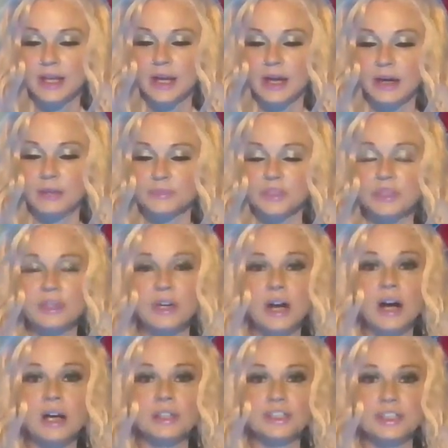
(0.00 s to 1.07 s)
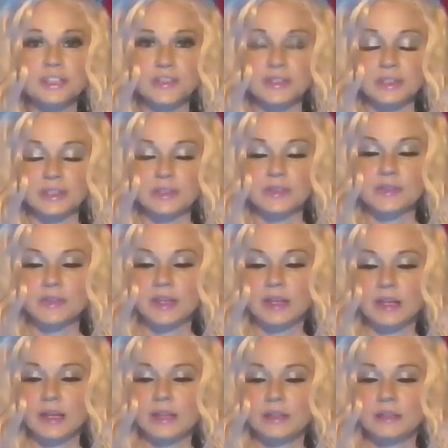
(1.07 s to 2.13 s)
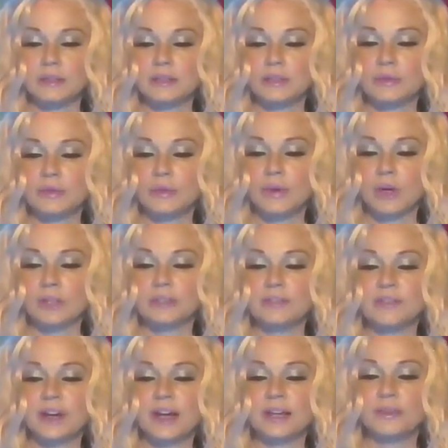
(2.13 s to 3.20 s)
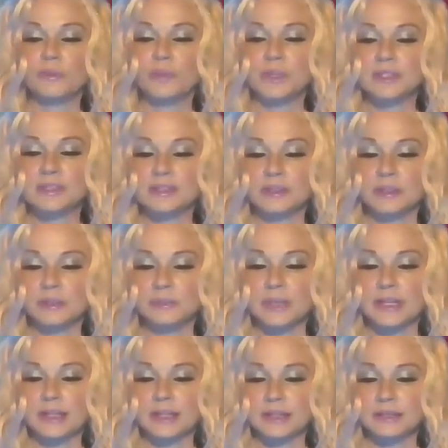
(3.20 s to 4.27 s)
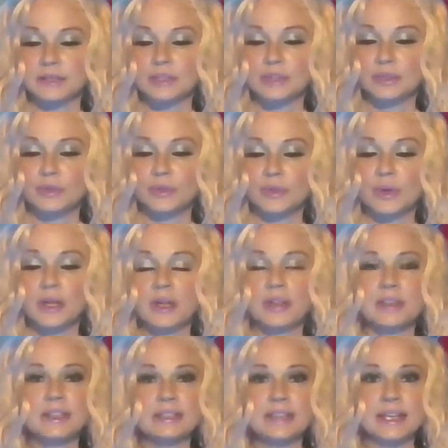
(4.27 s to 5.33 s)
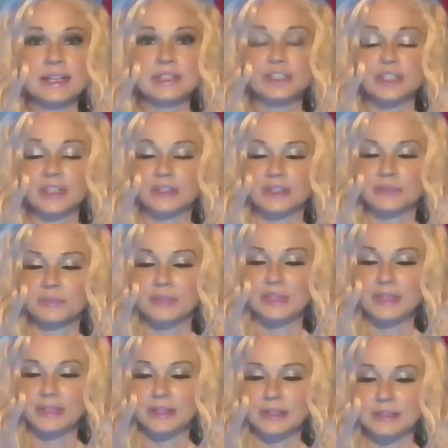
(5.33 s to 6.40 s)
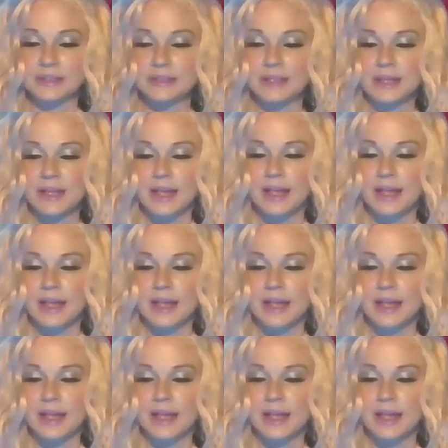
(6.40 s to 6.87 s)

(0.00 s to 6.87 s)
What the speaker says: to the consciousness and to our divine wisdom and to these angelic beings.